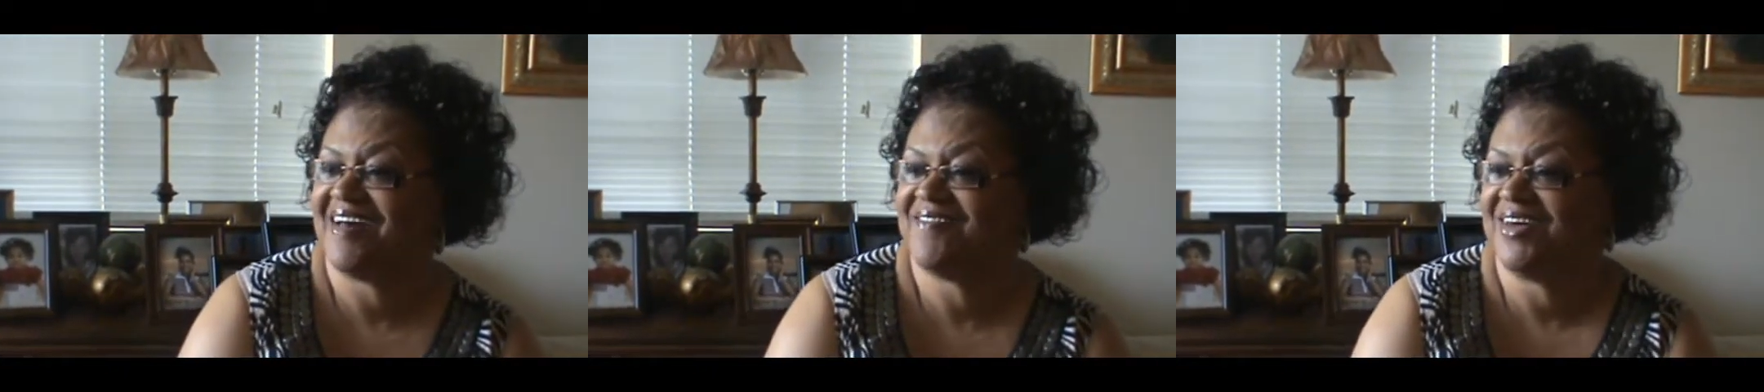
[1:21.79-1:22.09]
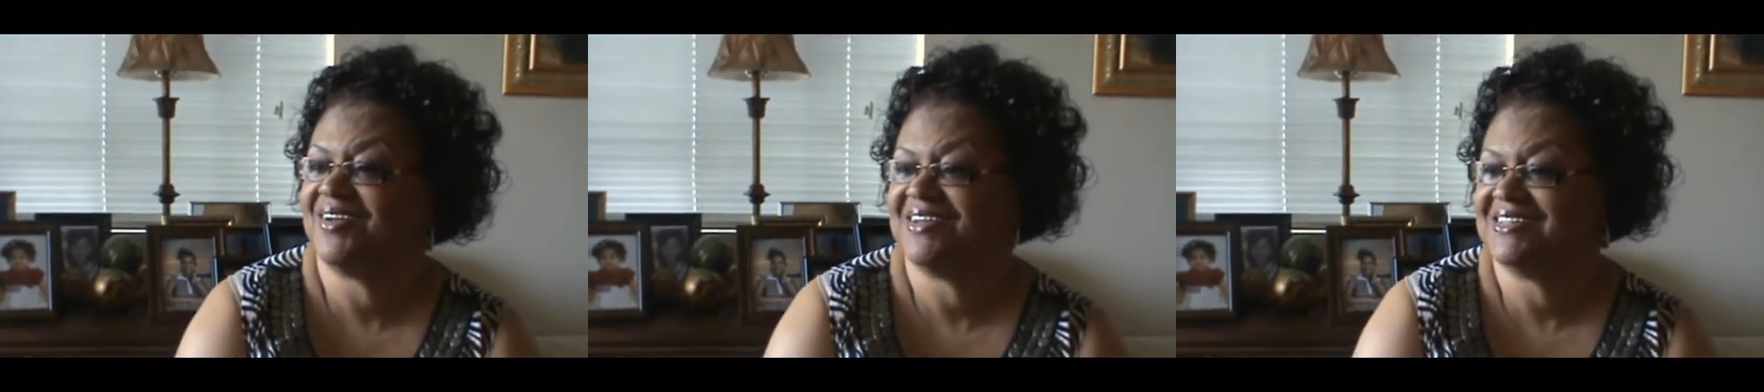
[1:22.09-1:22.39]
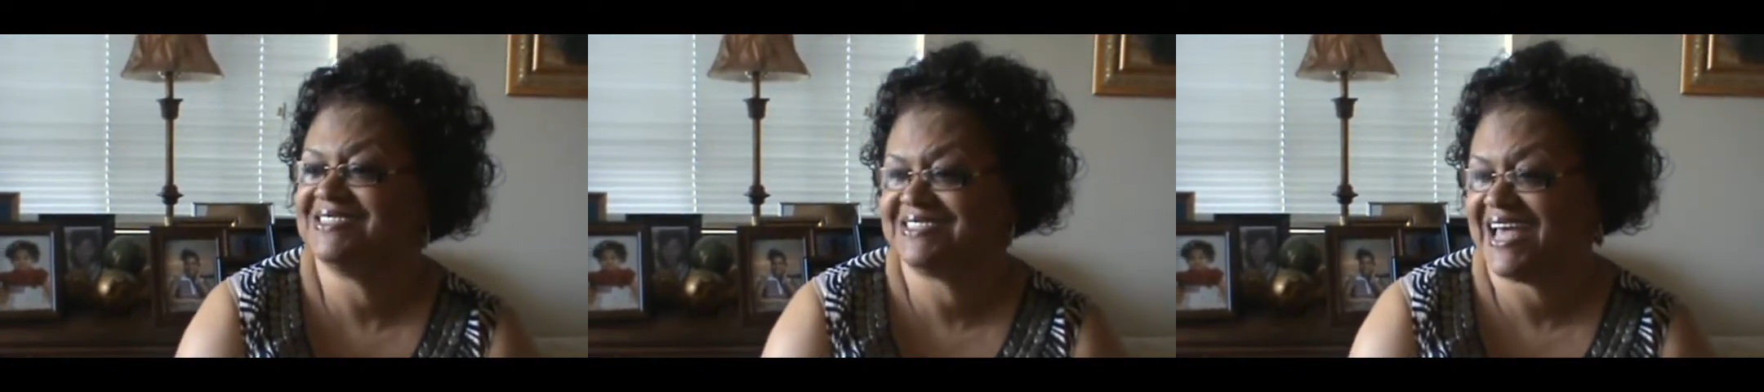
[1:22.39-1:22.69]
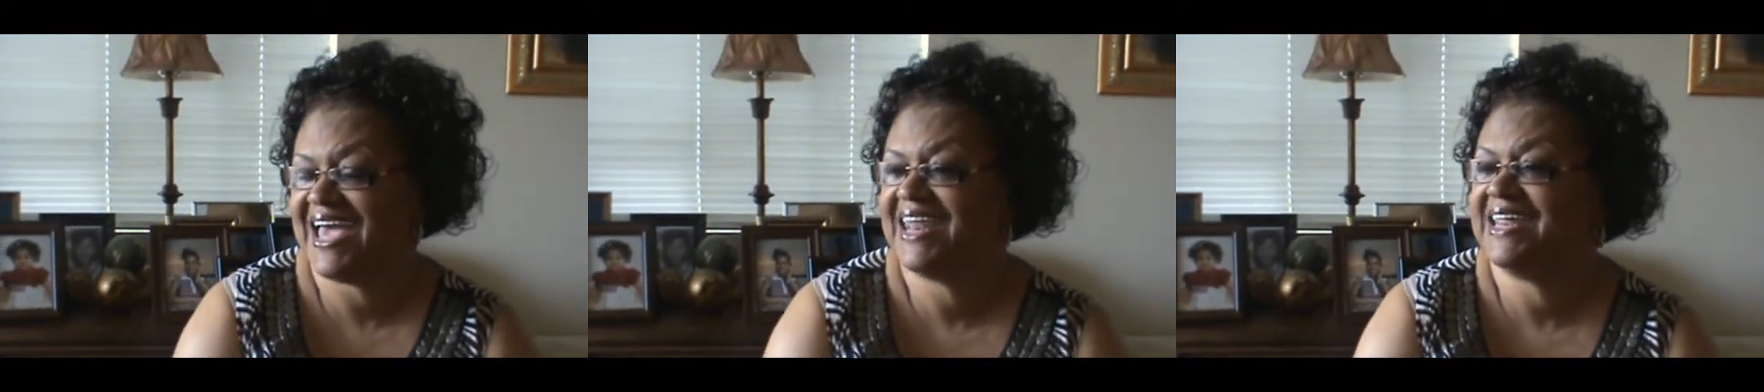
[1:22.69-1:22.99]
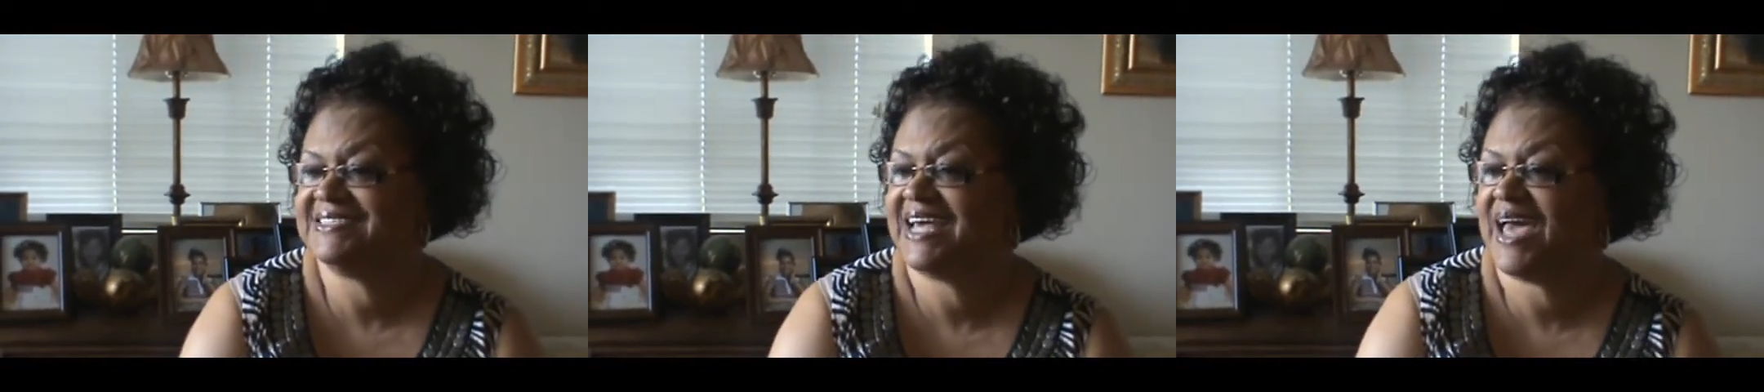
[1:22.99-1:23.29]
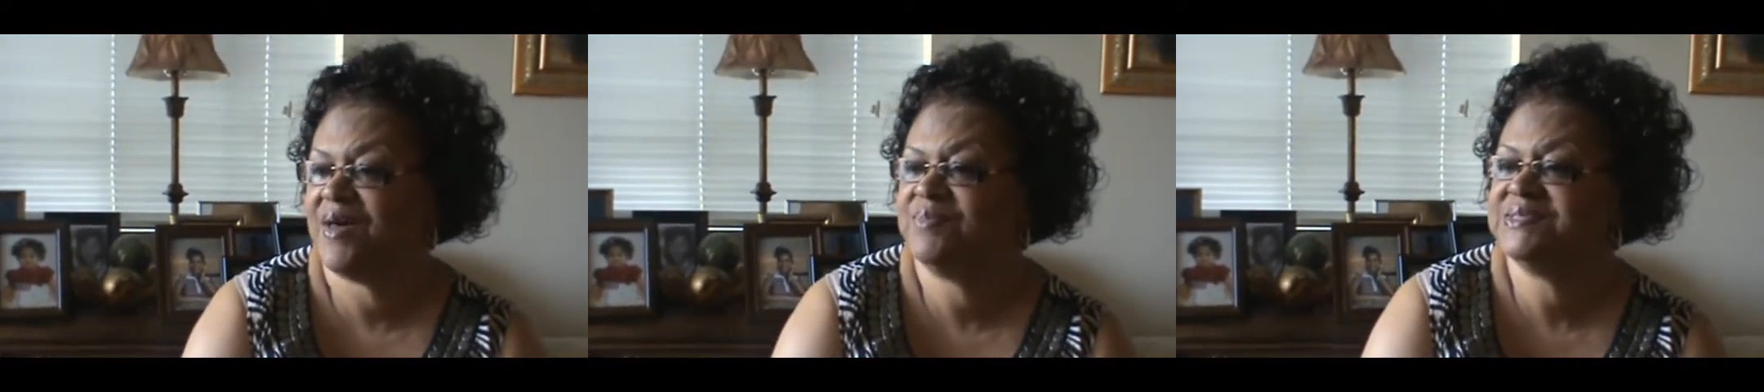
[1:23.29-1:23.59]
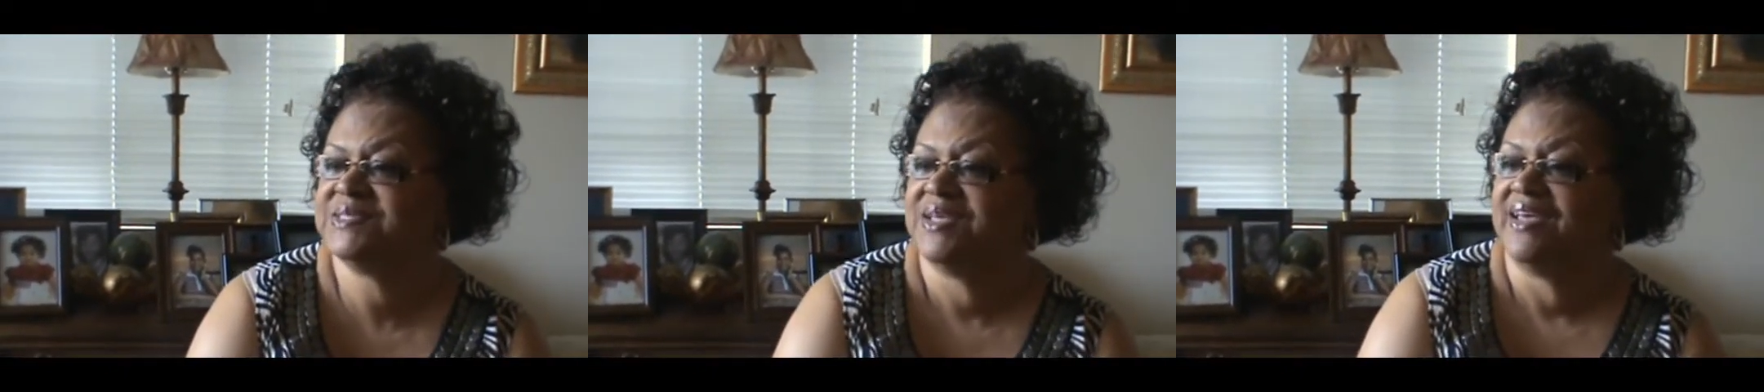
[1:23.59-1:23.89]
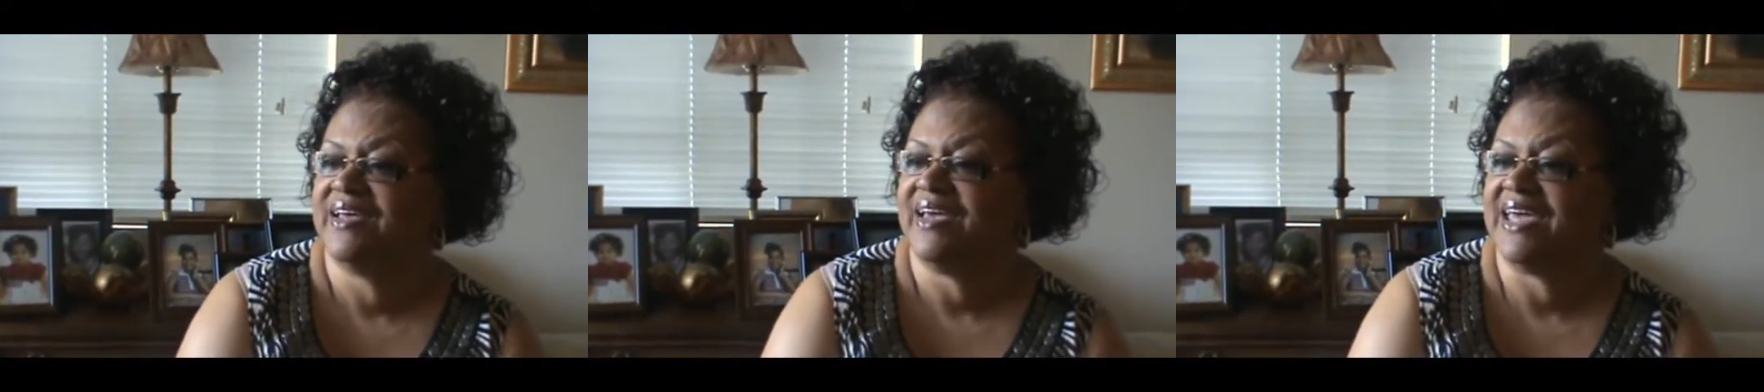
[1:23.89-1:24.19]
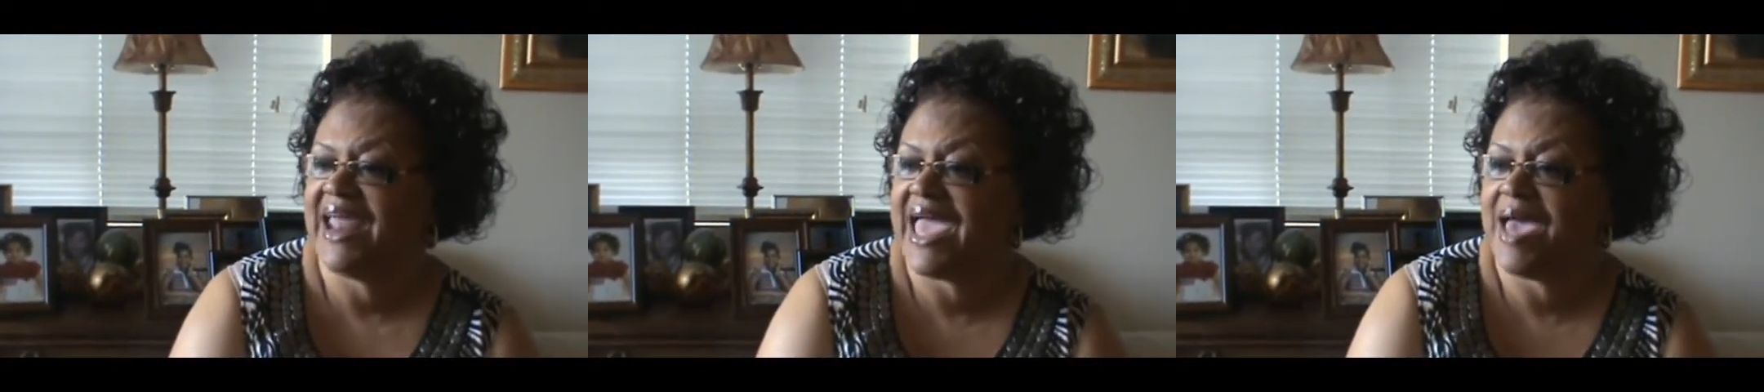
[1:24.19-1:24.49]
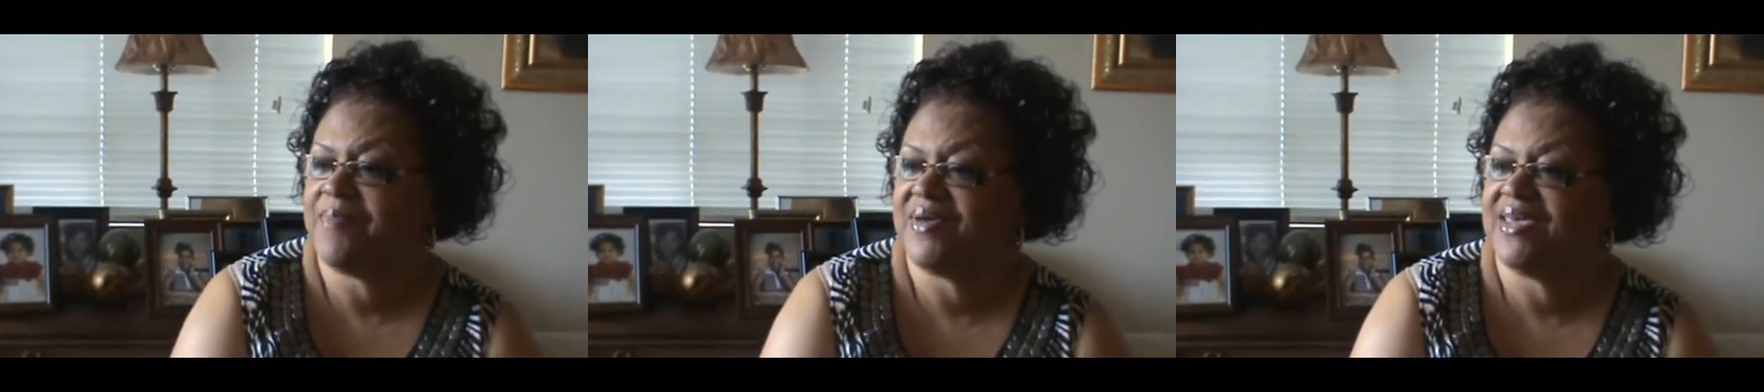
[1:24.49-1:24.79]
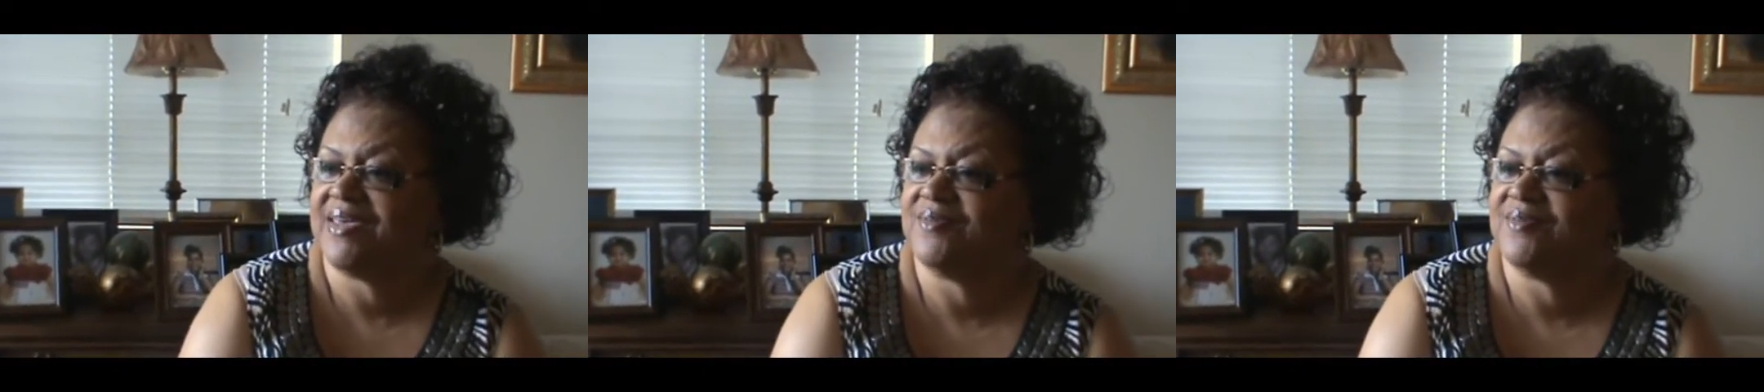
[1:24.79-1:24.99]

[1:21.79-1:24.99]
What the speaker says: I felt a little sad at times and happy.